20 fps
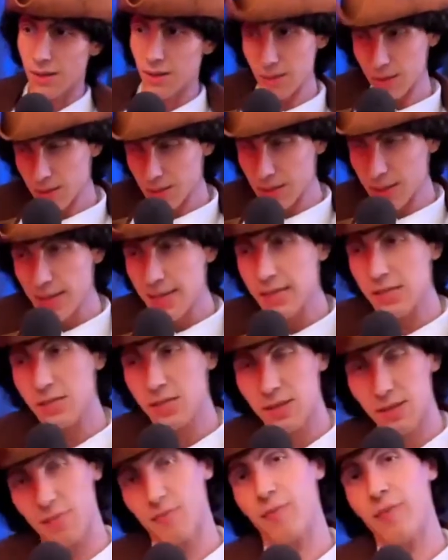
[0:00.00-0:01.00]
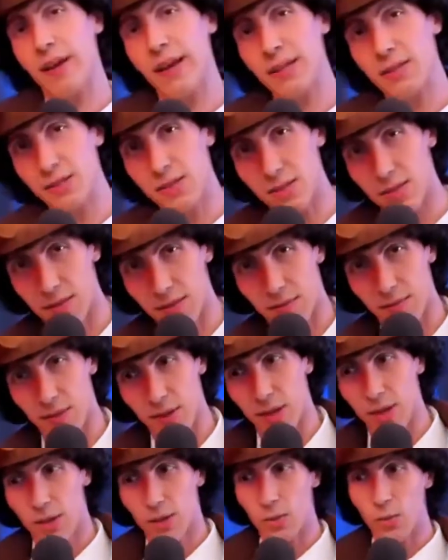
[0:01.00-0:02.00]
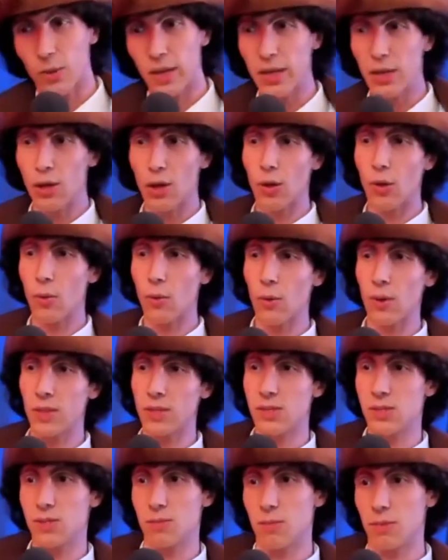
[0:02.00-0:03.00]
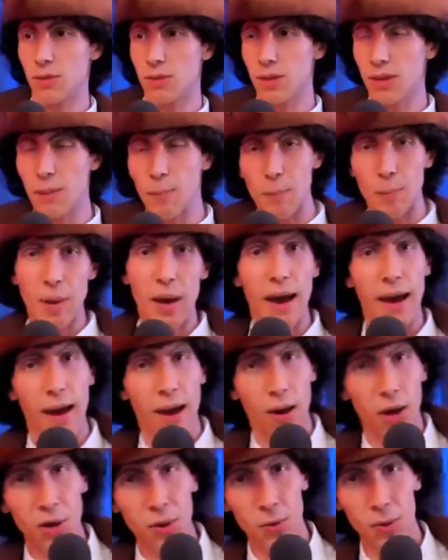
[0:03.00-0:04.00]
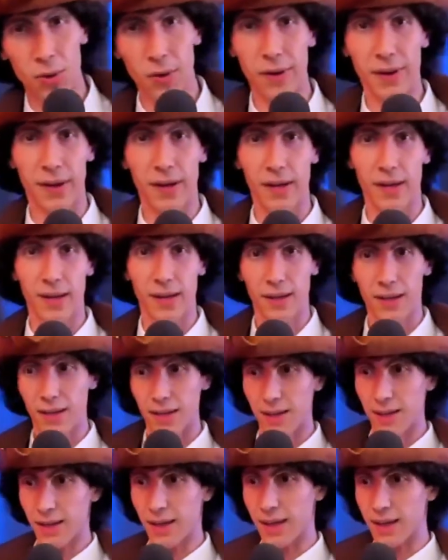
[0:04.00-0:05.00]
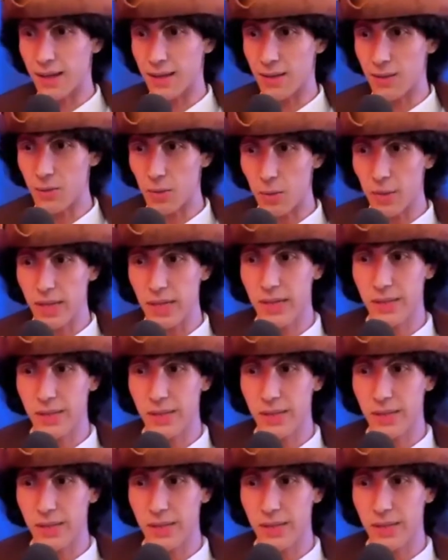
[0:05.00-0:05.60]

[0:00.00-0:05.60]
least offensive. We know what's empowering. And we